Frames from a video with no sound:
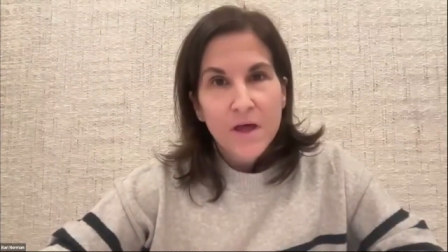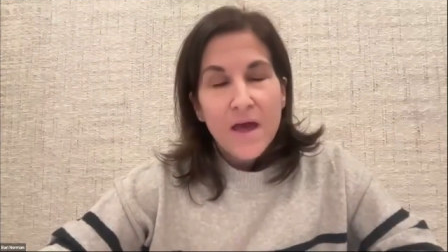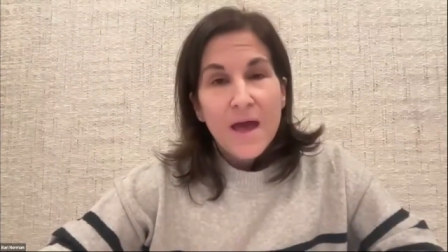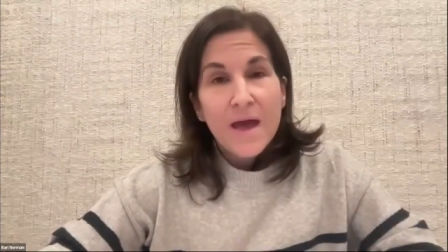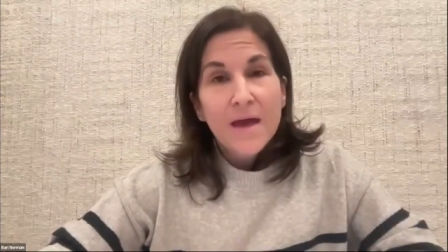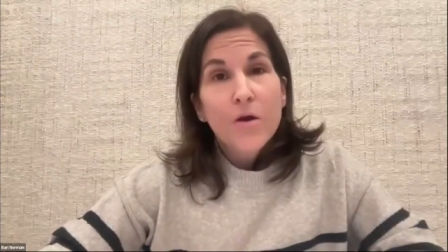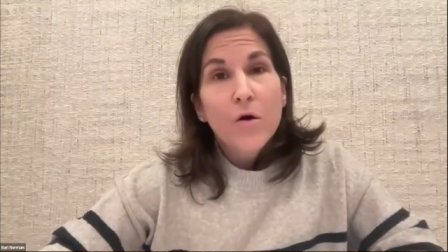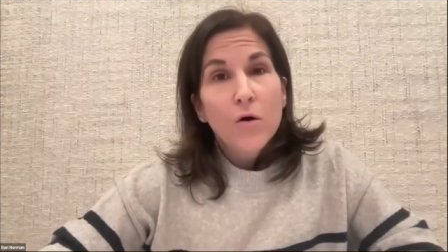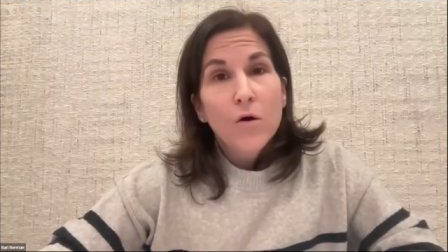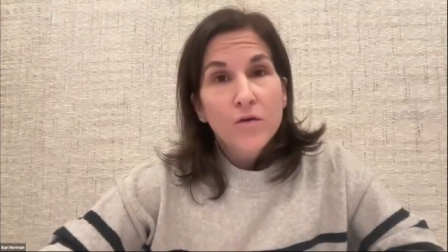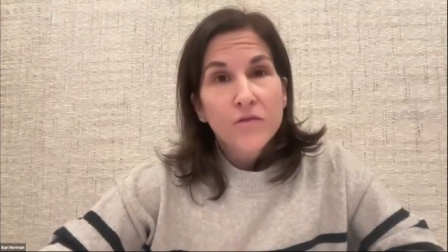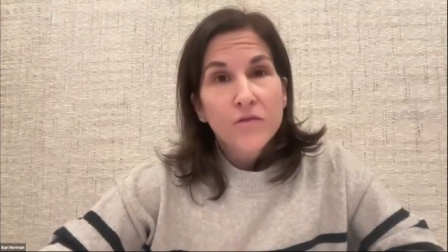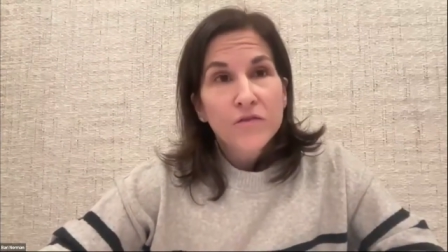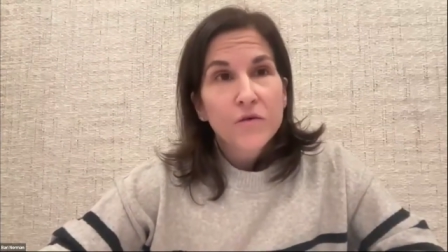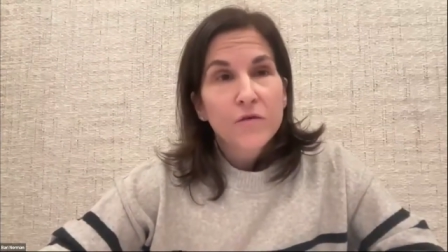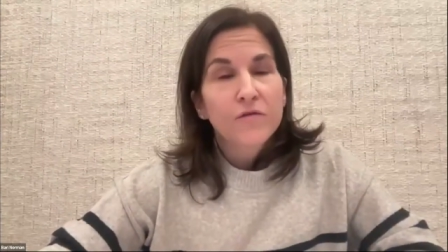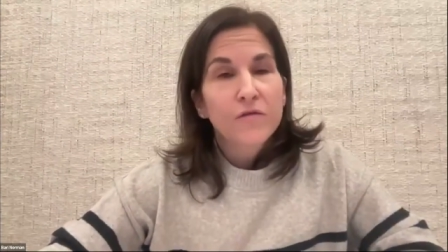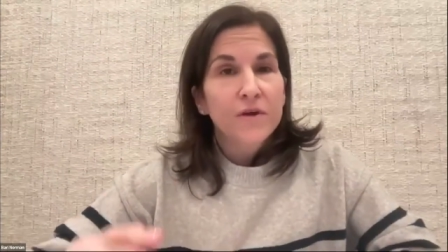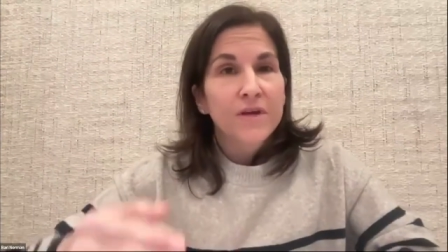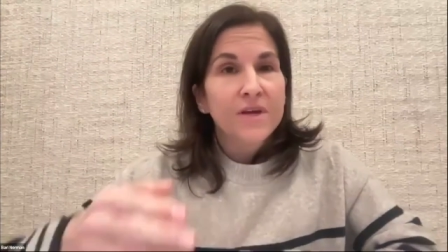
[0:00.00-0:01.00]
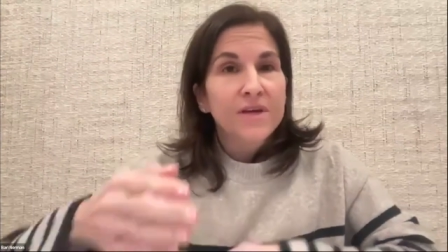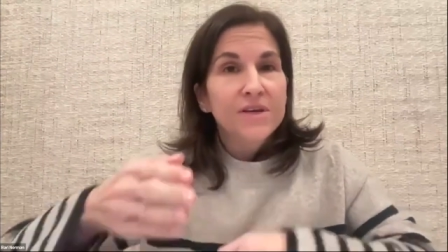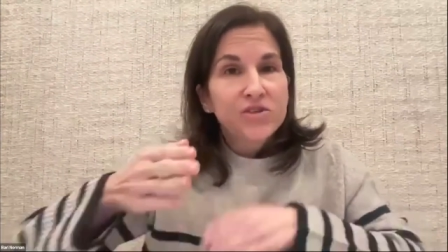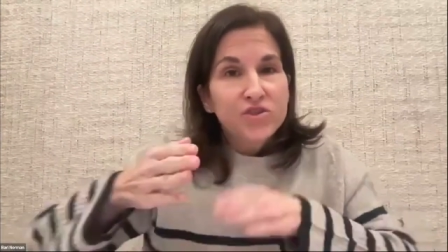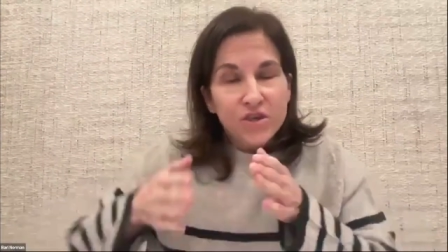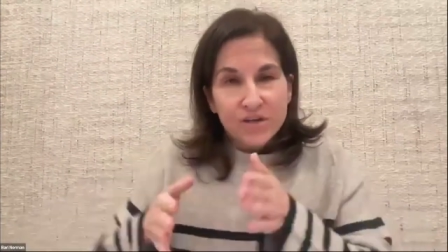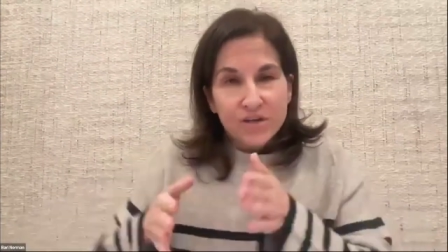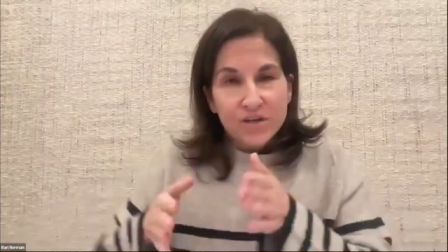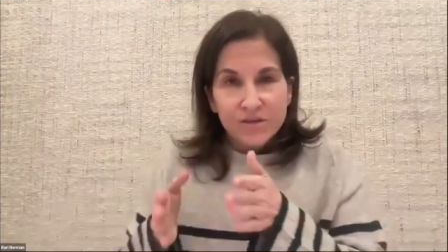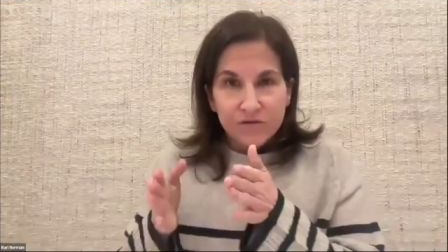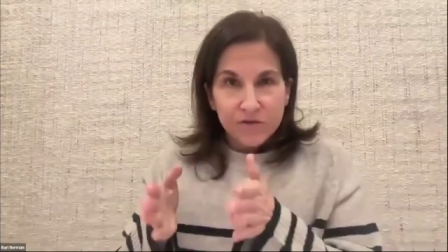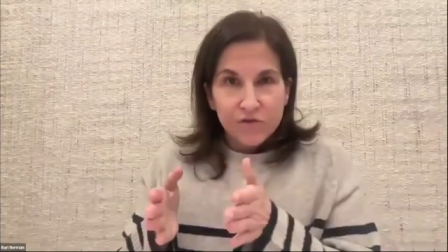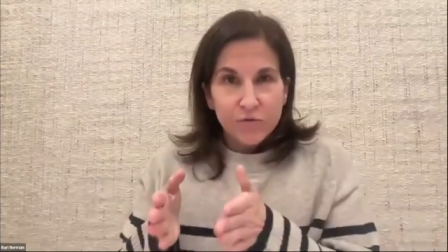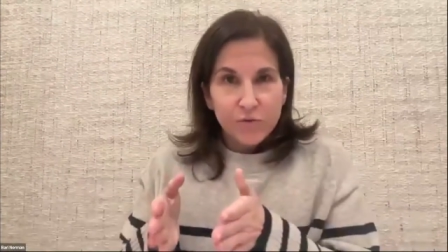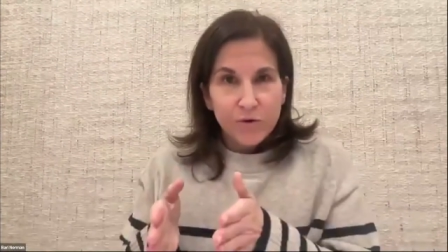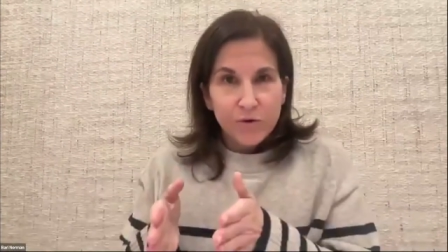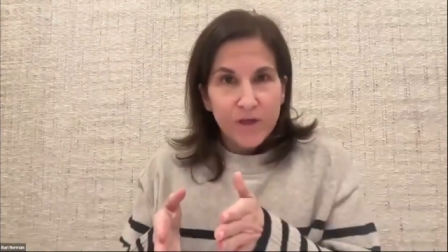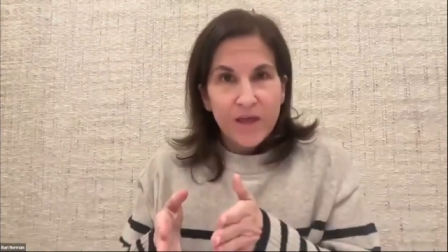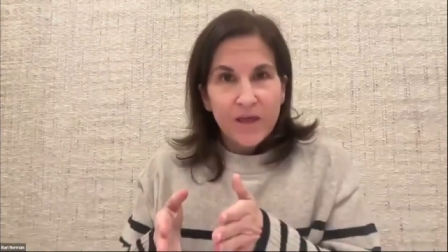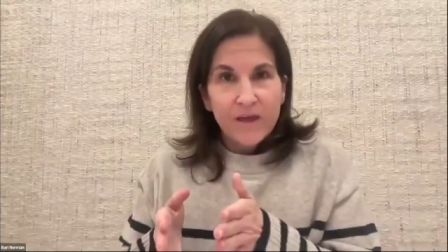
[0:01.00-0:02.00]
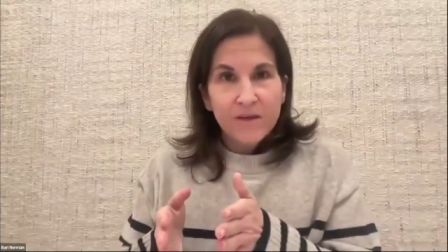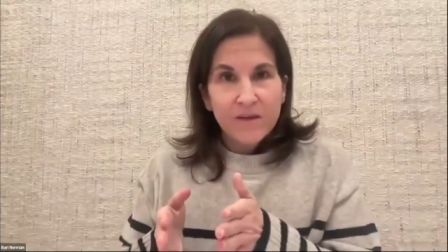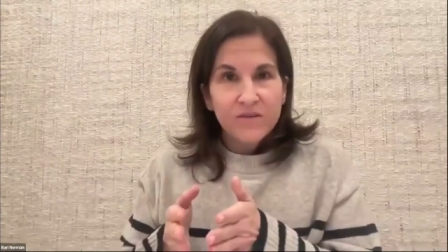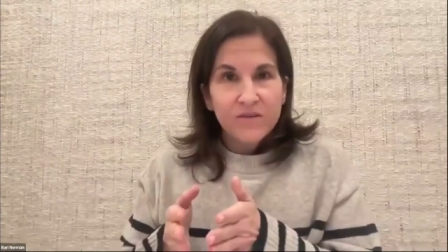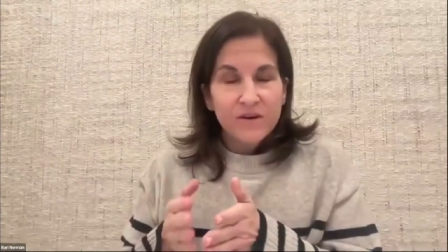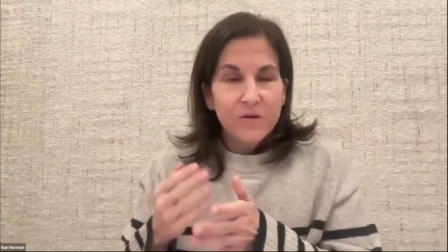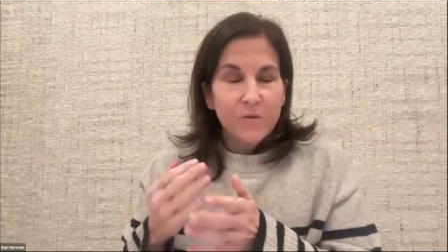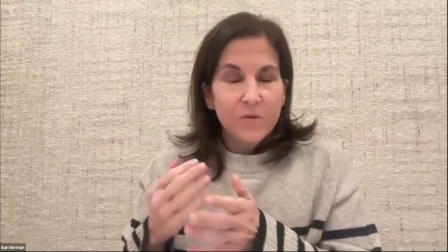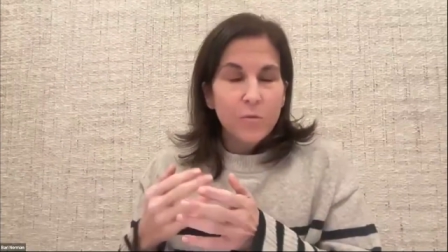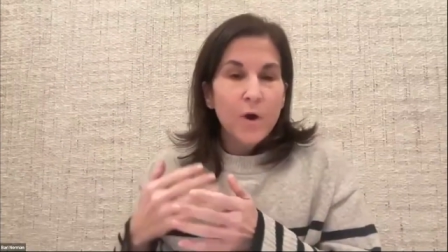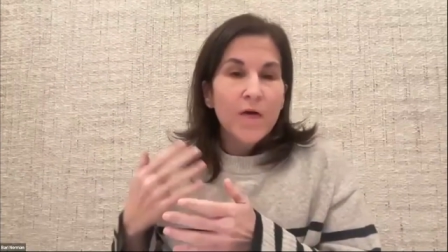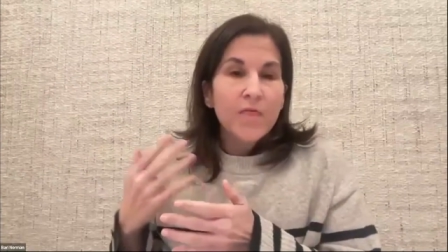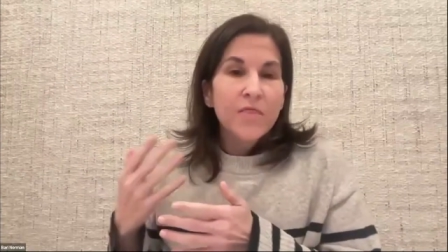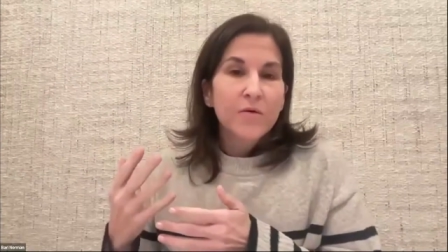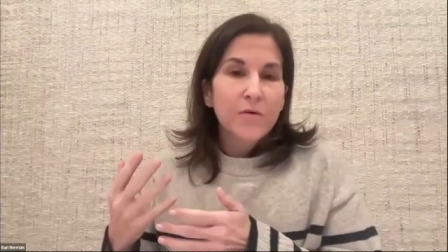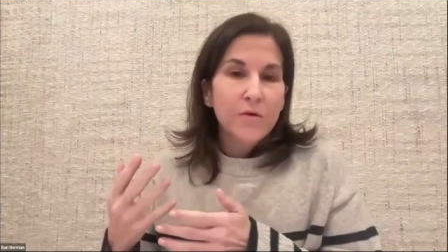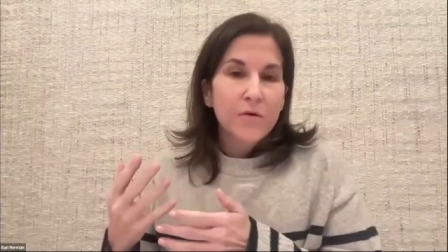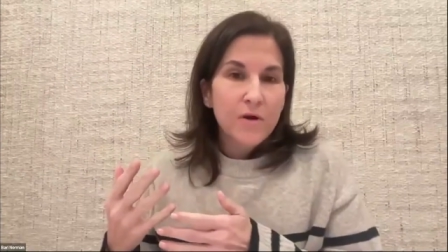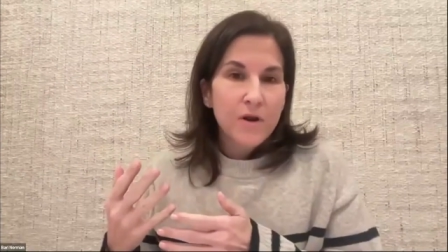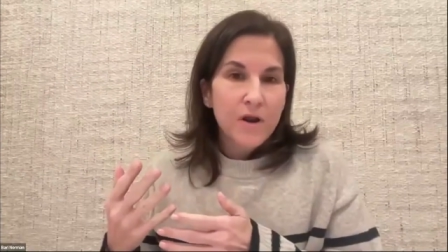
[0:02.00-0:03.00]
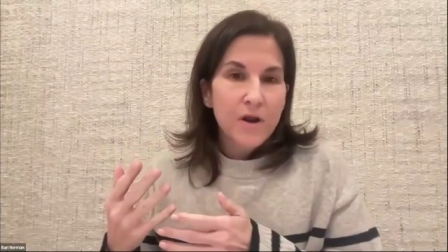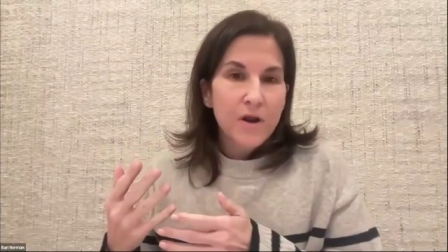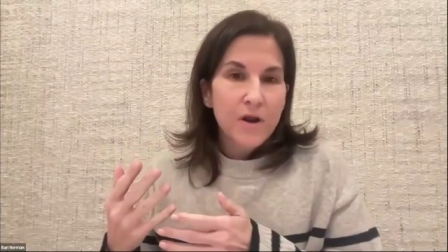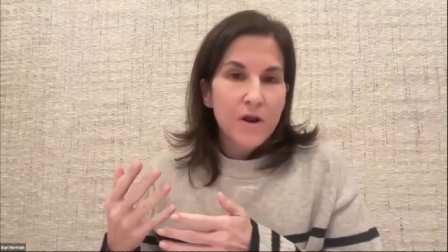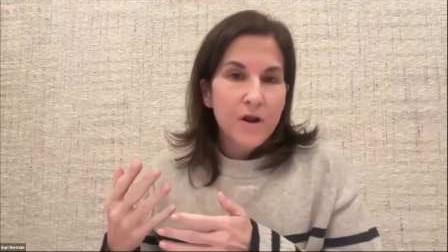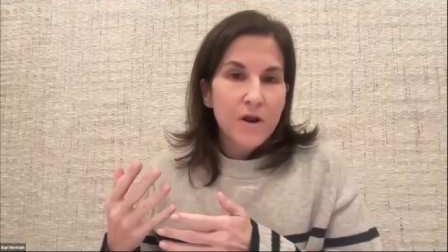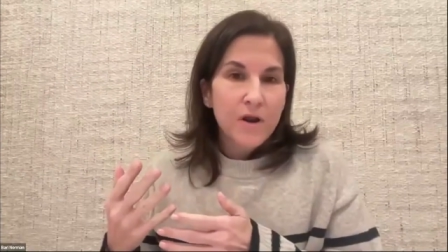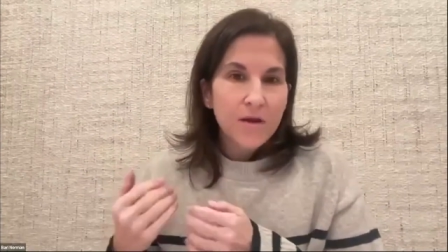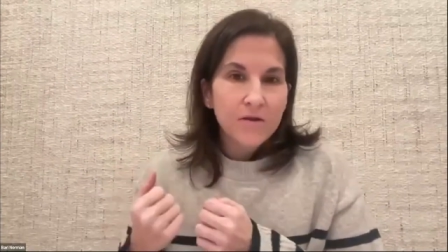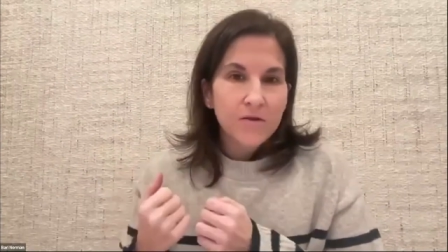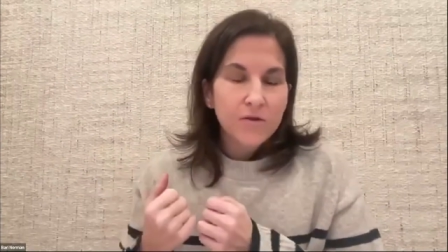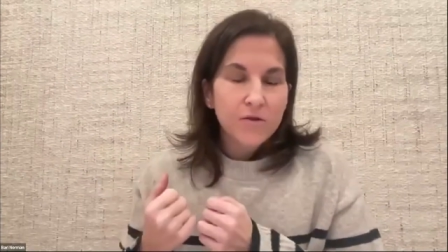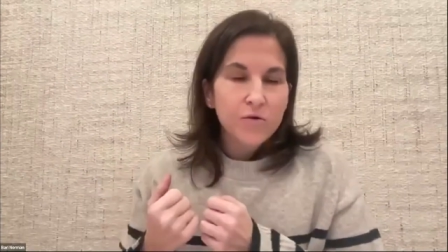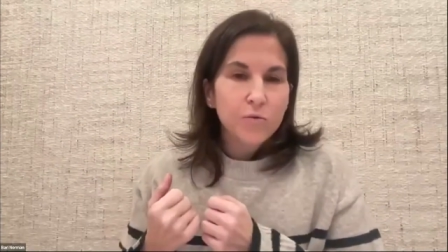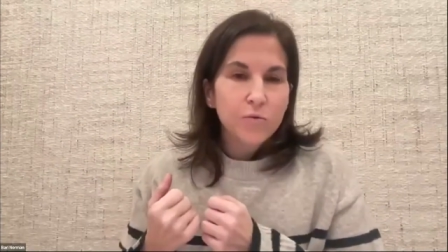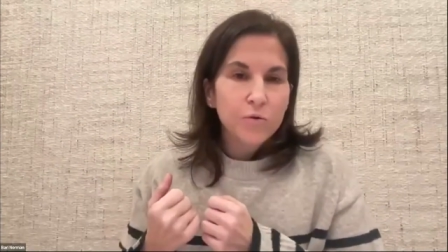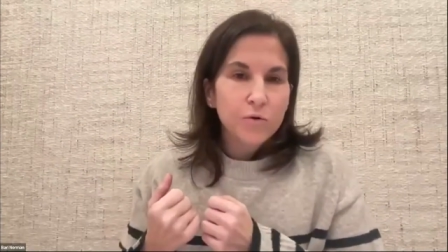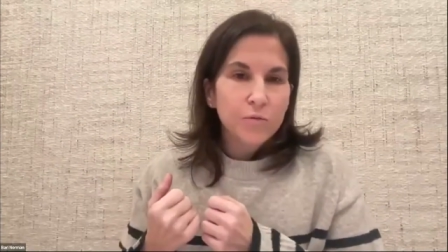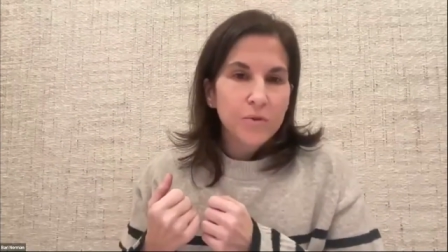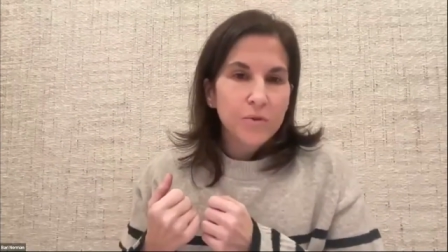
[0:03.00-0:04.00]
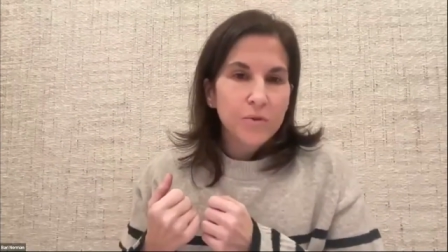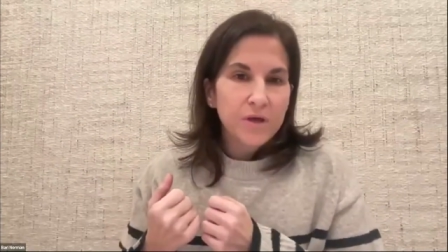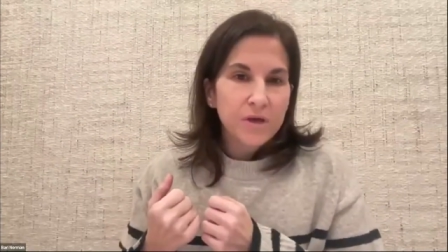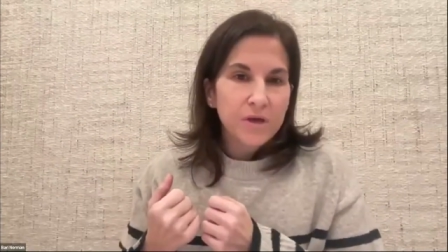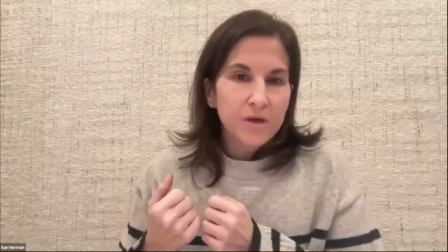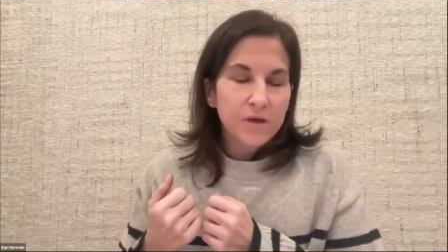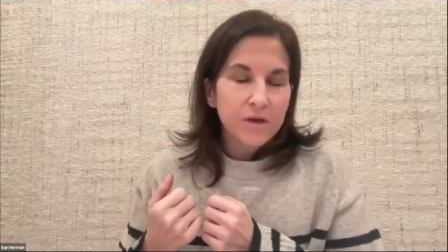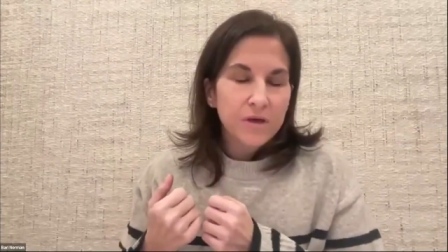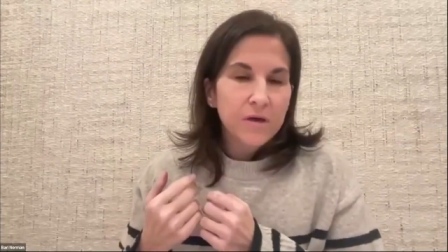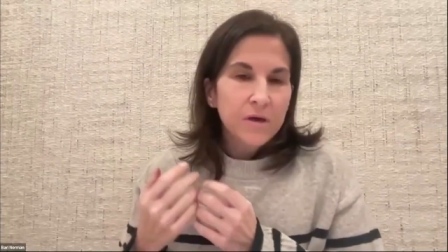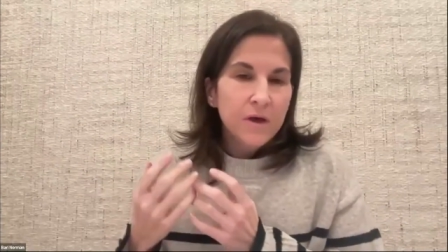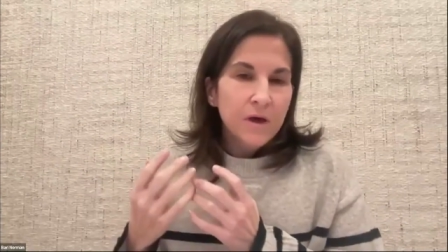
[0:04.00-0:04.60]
And also for each individual candidate, whether or not you will be